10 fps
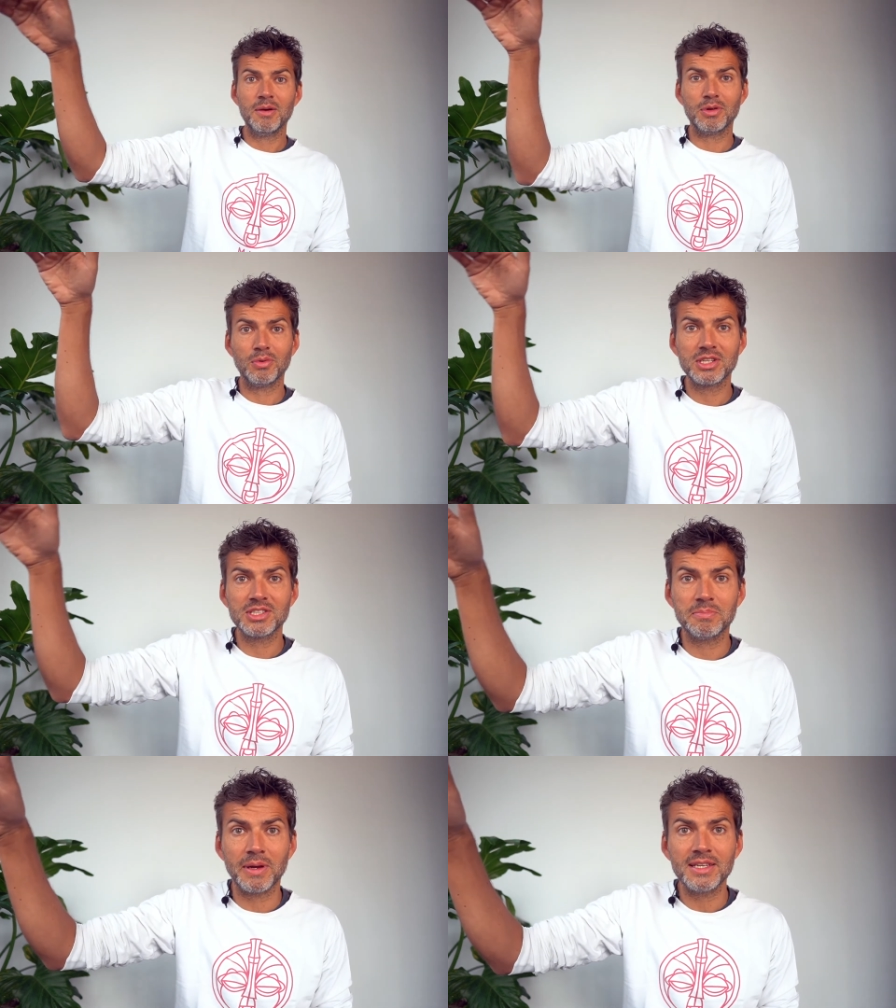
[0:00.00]
But what
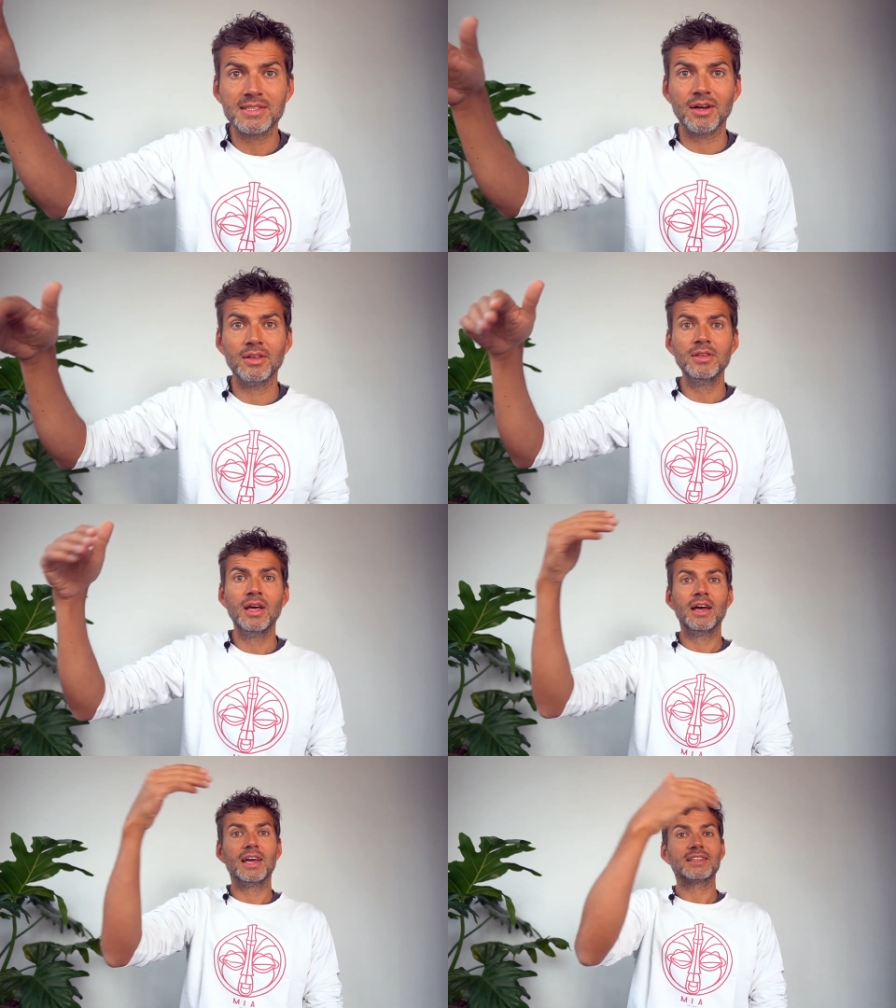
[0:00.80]
is it based on?
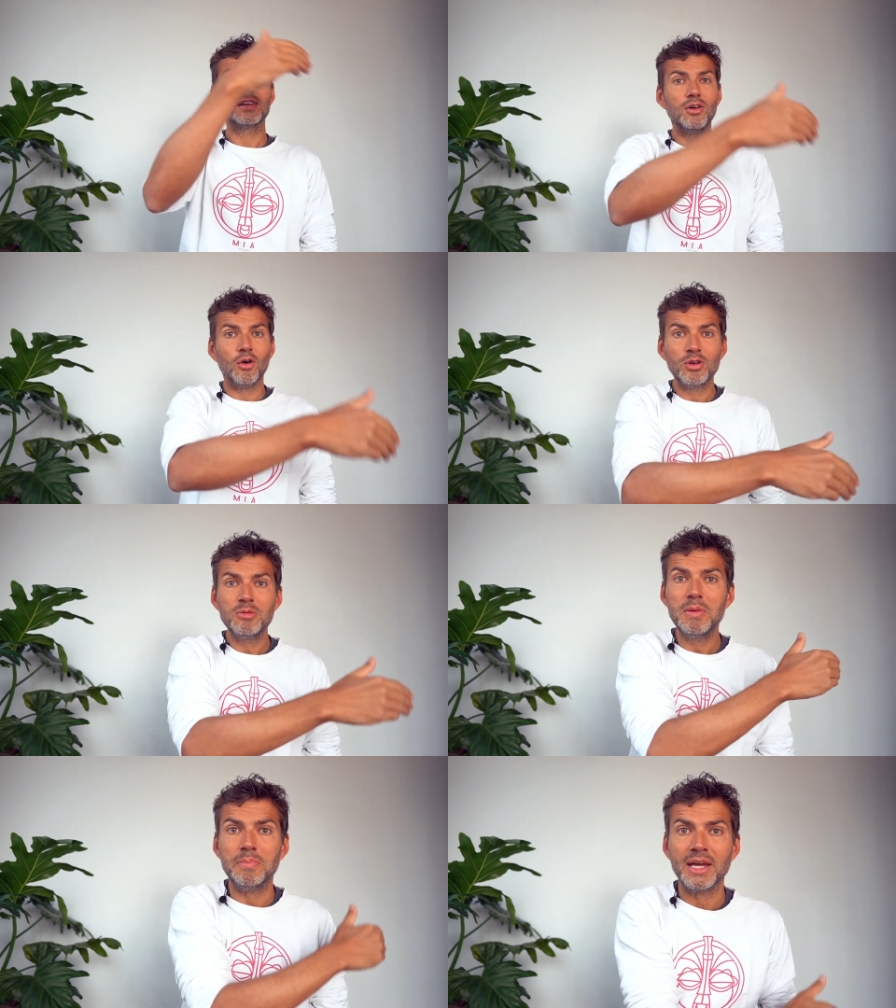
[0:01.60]
It can
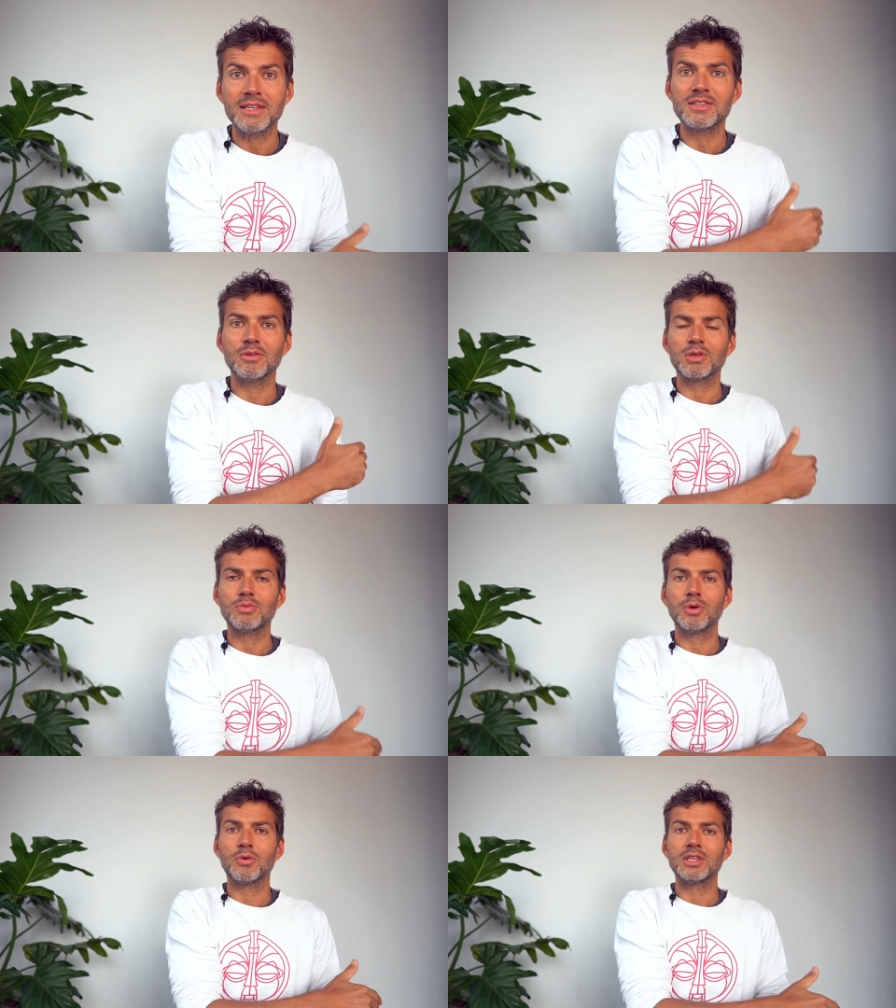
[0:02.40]
only be based on
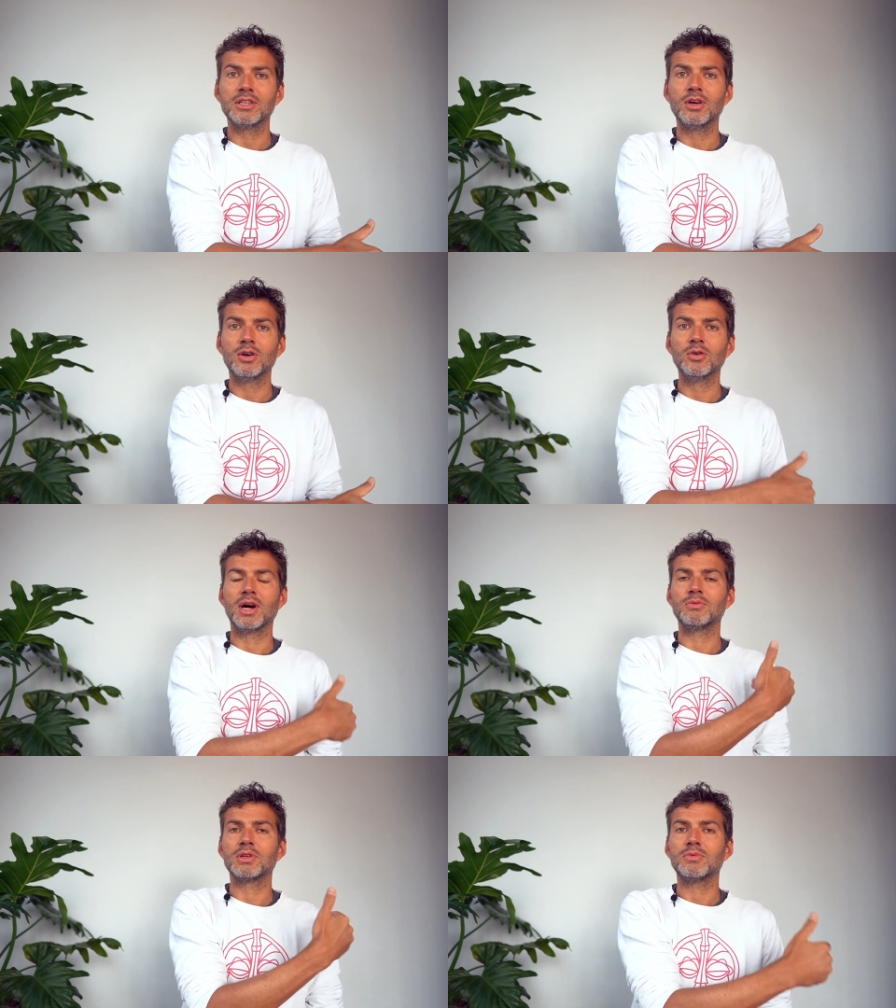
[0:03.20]
what we already know
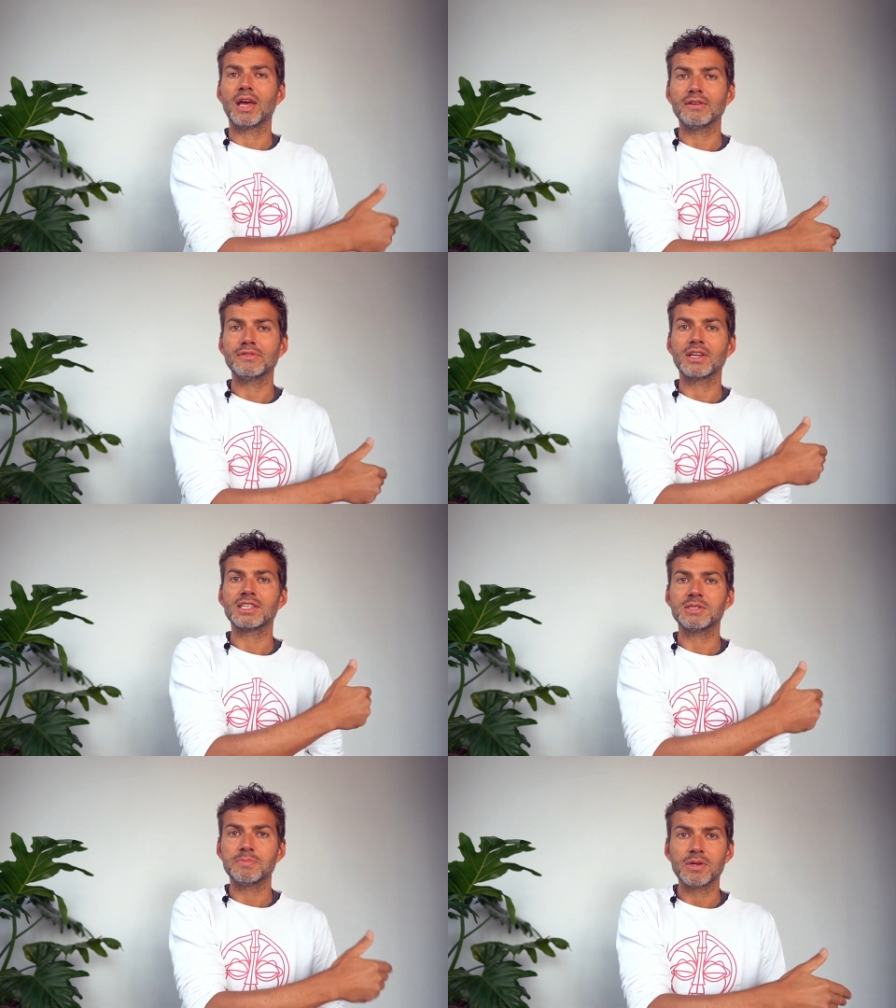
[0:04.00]
and what we have
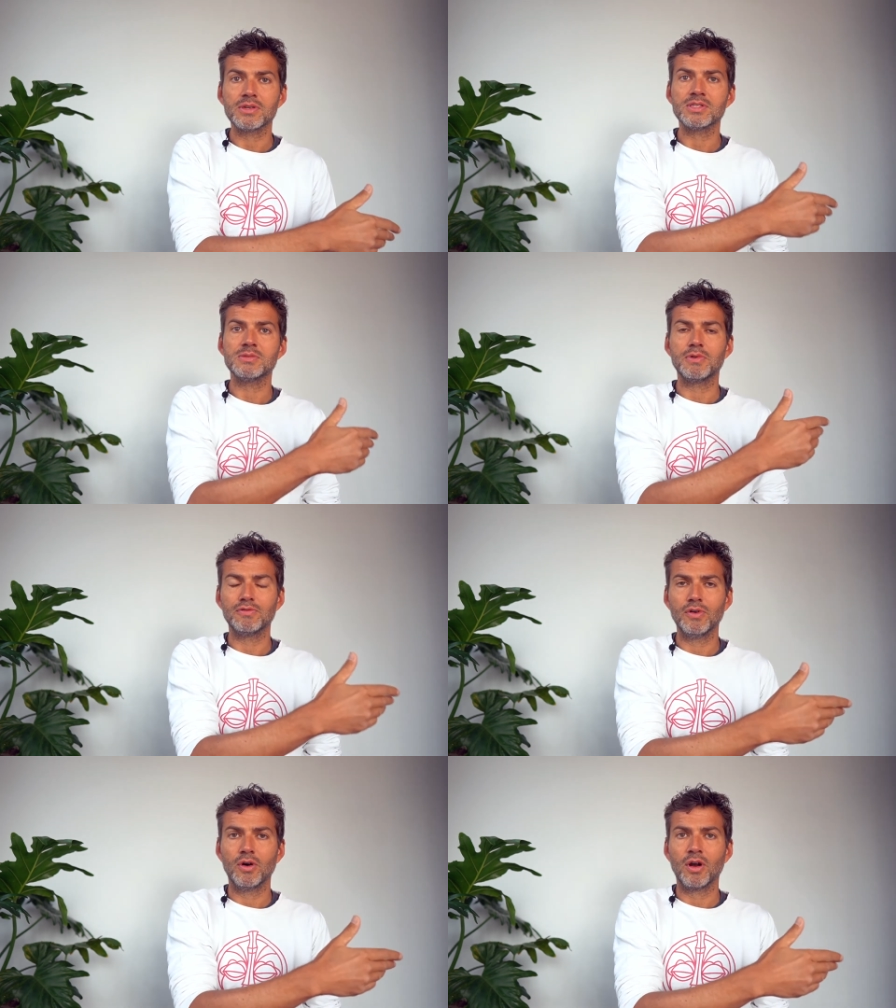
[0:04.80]
experienced
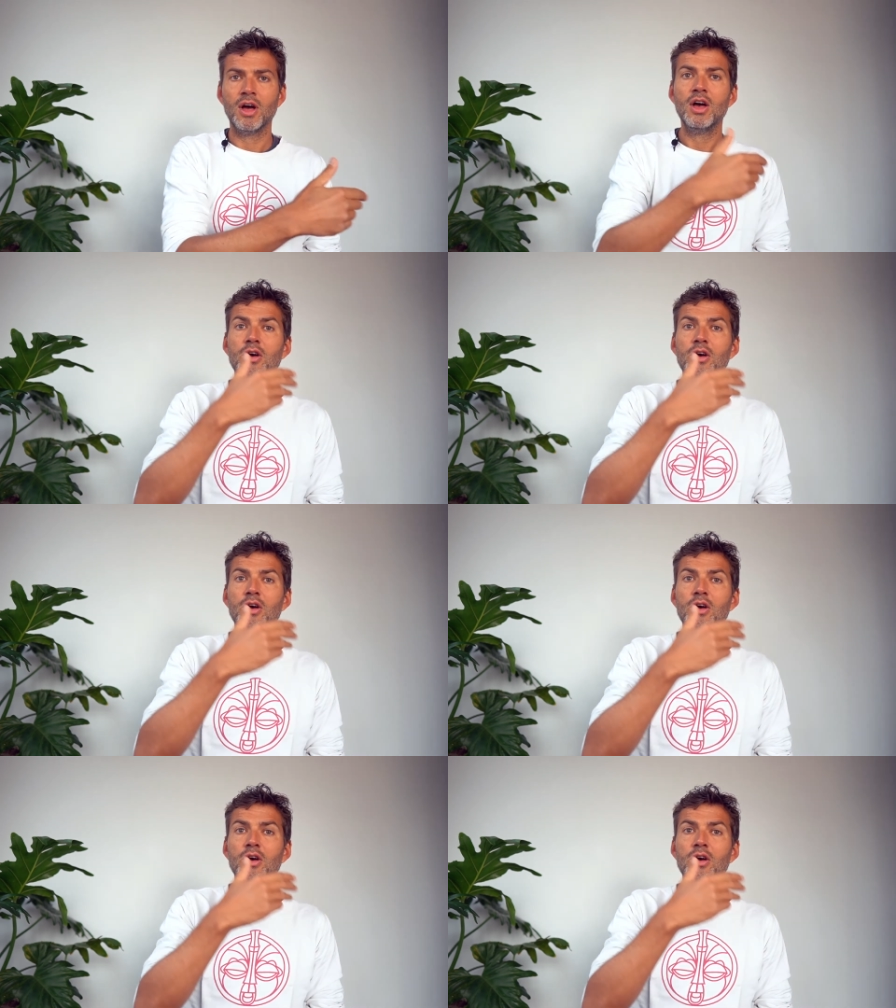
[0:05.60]
before.